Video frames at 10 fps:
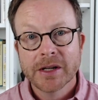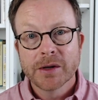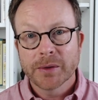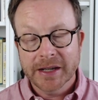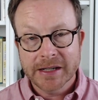
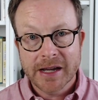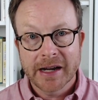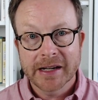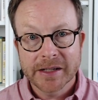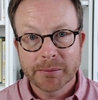with
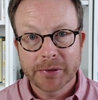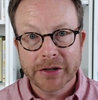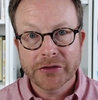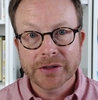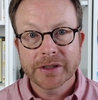anxiety and
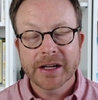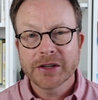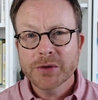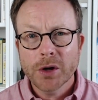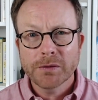depression. And
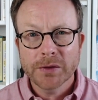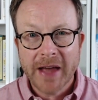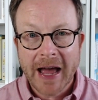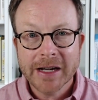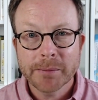you know, if you've
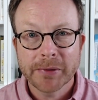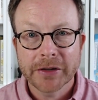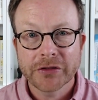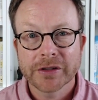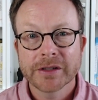had
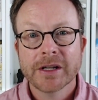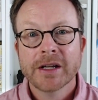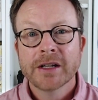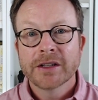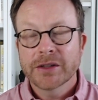depression,
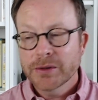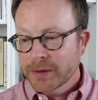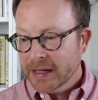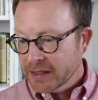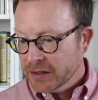you
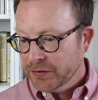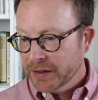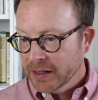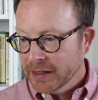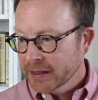get this
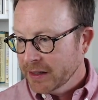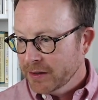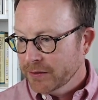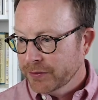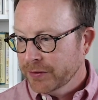feeling
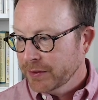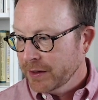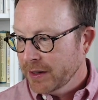of